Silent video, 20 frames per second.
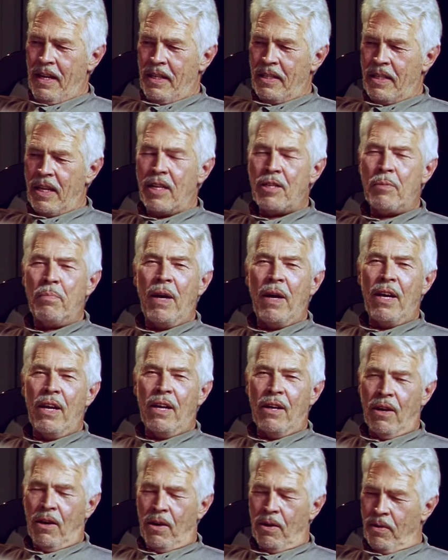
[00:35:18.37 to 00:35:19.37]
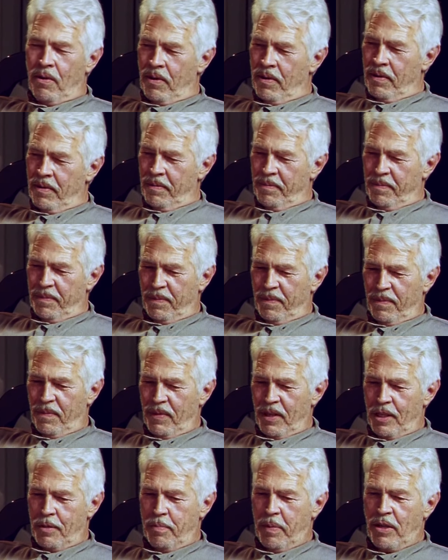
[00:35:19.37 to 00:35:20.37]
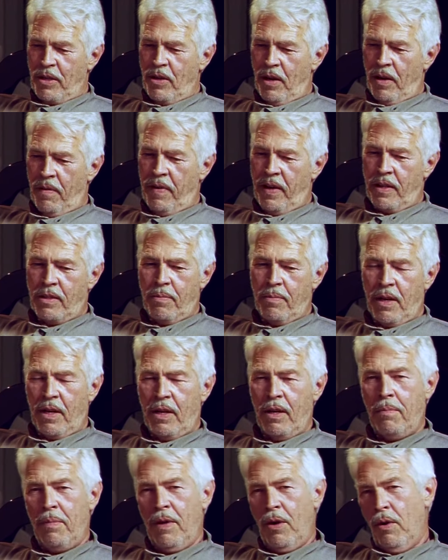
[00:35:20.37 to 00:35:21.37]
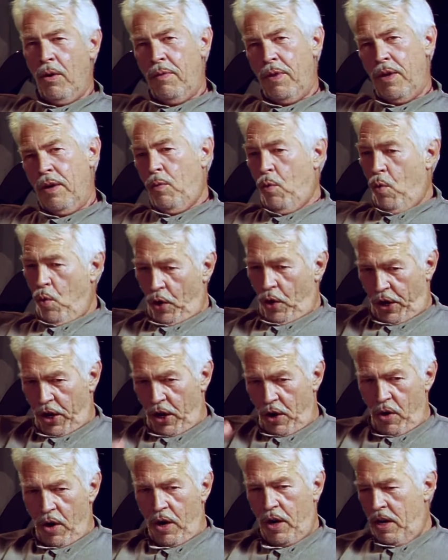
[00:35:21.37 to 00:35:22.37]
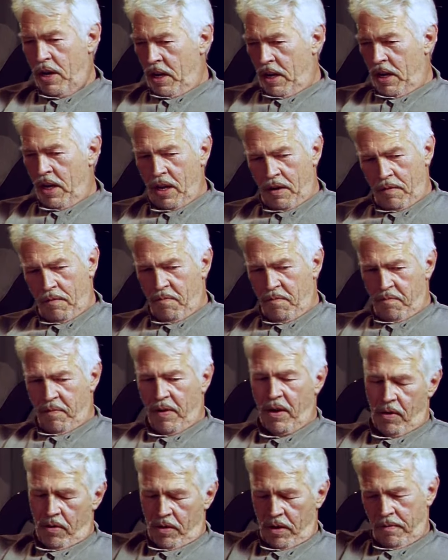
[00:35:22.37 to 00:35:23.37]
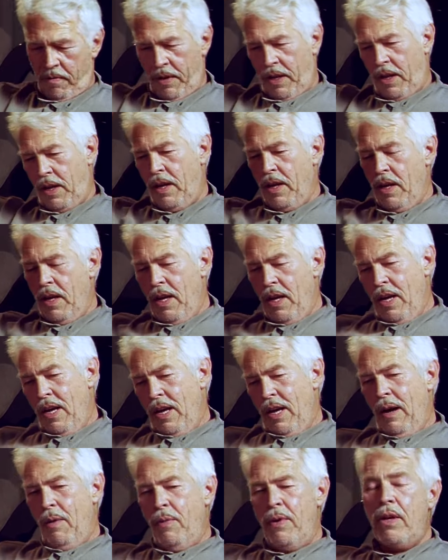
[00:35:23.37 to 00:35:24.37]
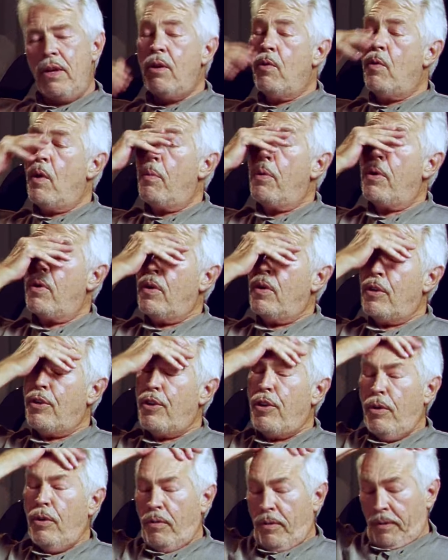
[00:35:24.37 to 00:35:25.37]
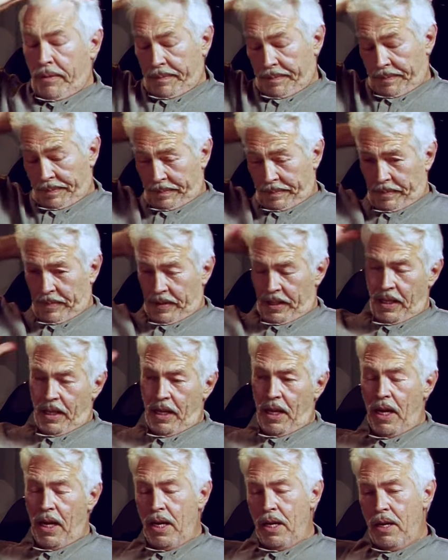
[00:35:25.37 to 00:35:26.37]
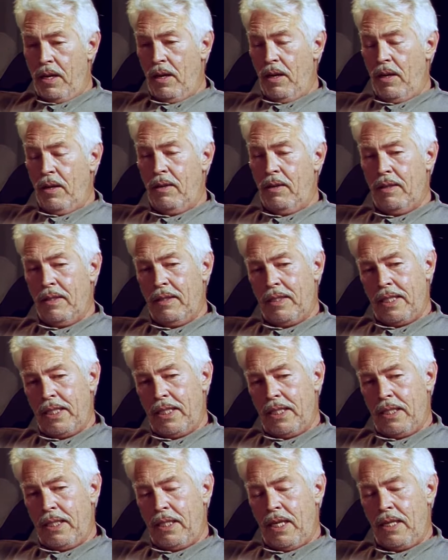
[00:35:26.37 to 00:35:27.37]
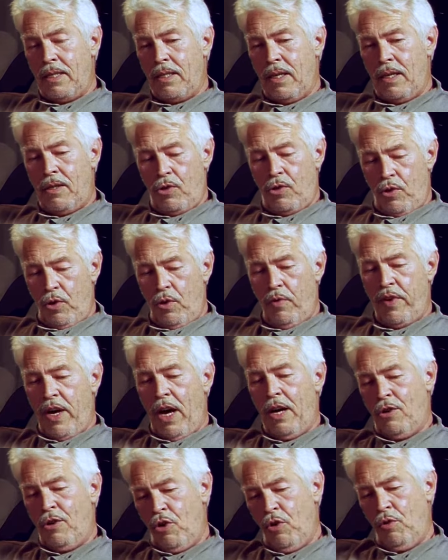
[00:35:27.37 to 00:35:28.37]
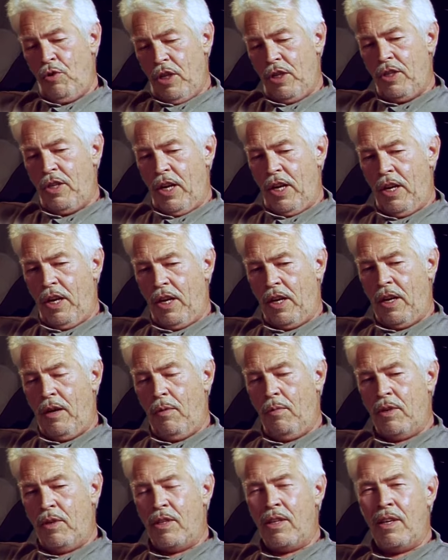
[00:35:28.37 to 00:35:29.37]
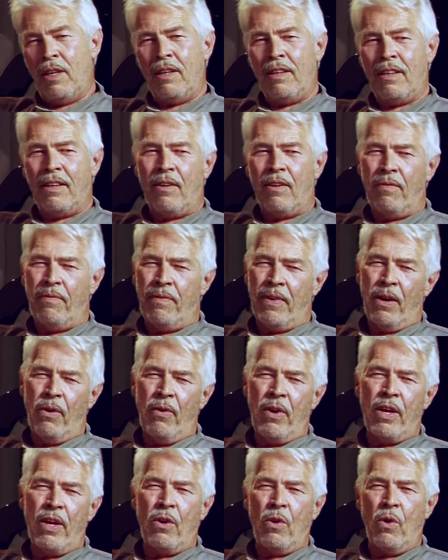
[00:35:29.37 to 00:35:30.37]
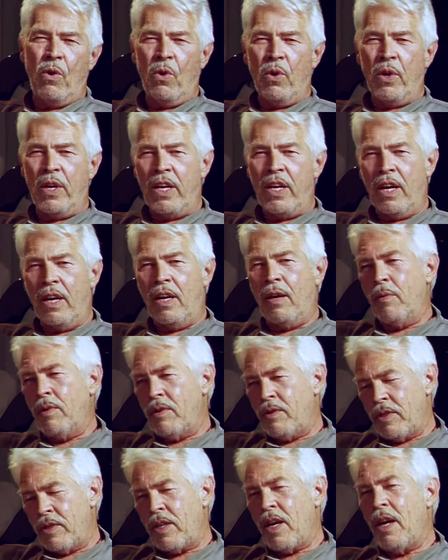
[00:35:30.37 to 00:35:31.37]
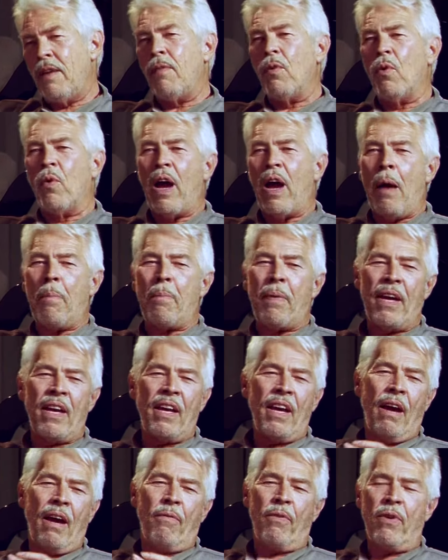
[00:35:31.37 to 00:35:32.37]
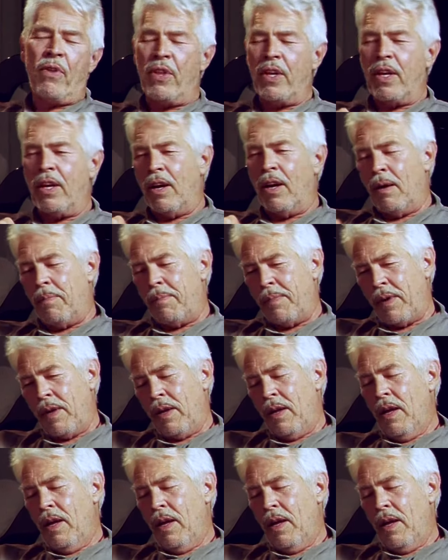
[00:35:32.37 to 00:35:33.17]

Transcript: Sas Bedigar, special effects man, had been over there working on it, and he had fire and everything. And we didn't know what we were going to shoot. And they said, you've got to shoot this ending. And it was a very corny ending, just kind of wrapping everything up.